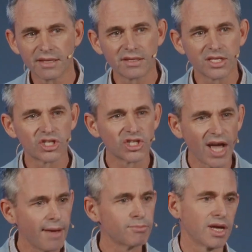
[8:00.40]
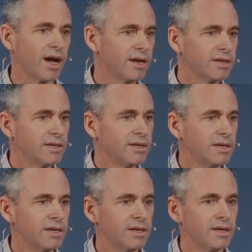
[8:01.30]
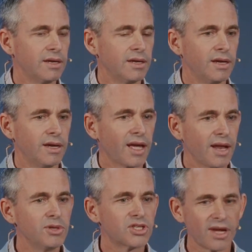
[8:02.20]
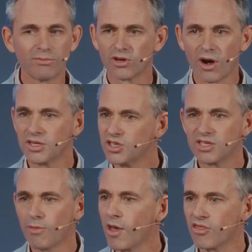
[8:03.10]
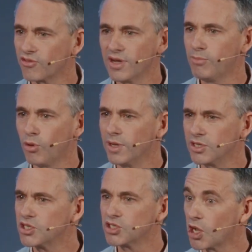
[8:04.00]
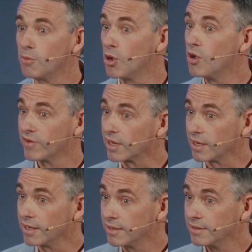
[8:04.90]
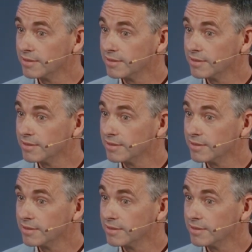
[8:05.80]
that this chapter can be summarized into my three points so perfectly.